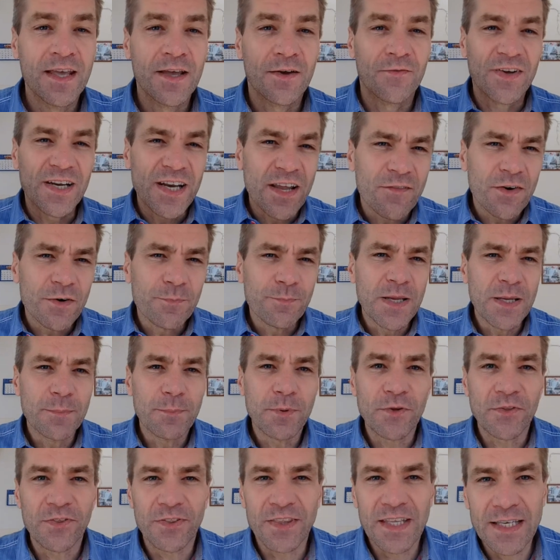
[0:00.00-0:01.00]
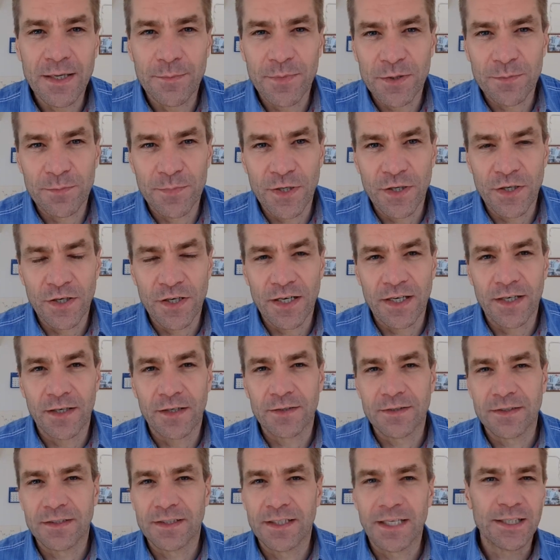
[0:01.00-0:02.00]
Whenever people think about
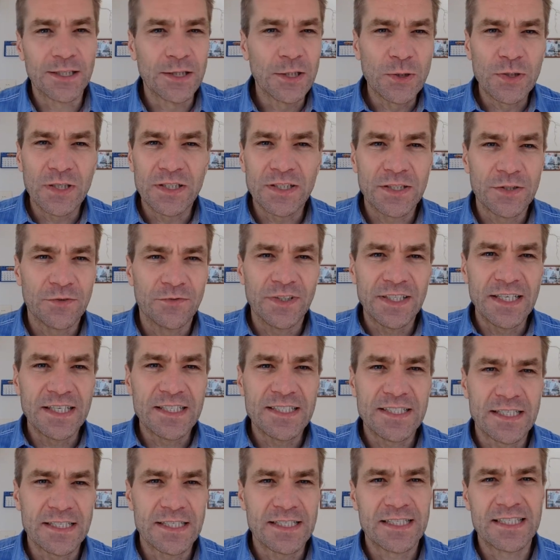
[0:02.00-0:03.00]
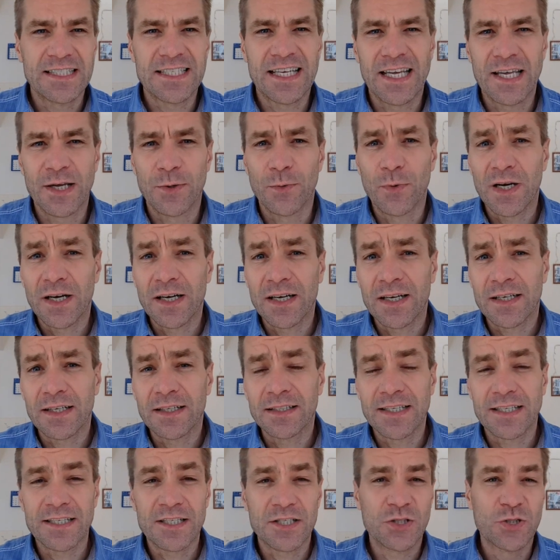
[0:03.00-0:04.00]
burnout, they look at the reasons saying,
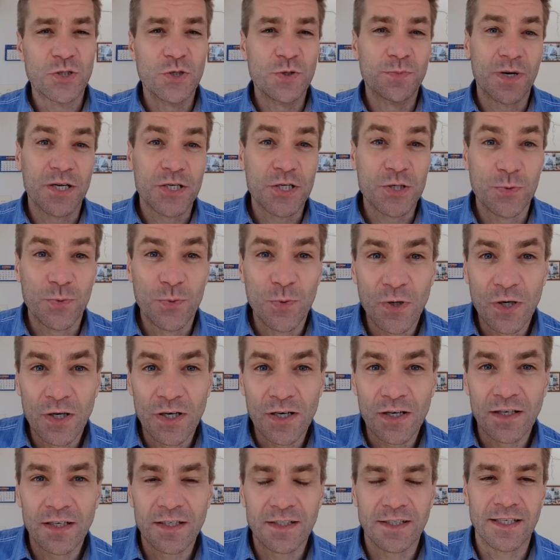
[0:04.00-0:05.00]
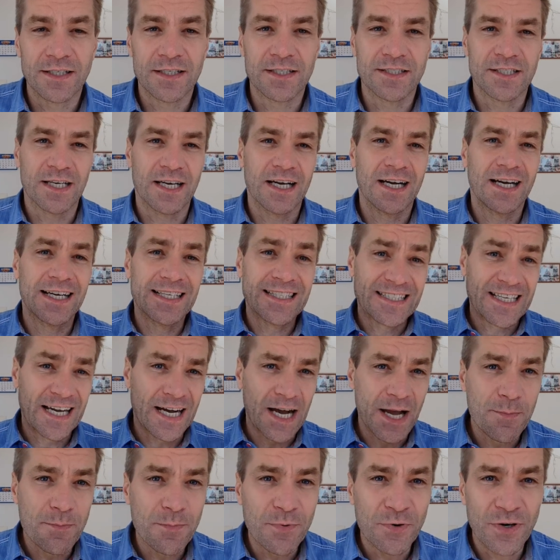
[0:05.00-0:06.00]
well, there's too much work, there is a high
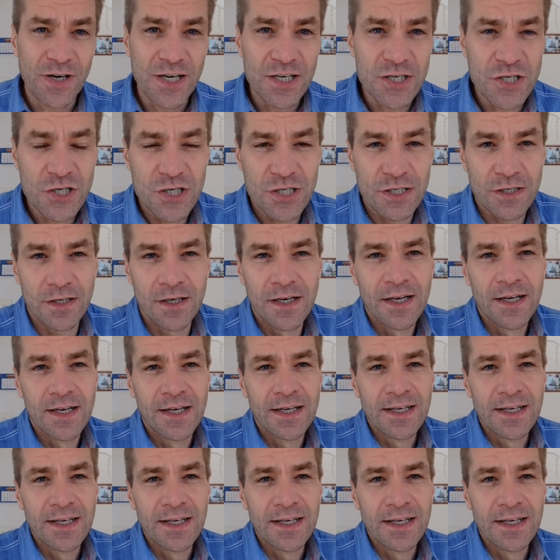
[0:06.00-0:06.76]
time pressure,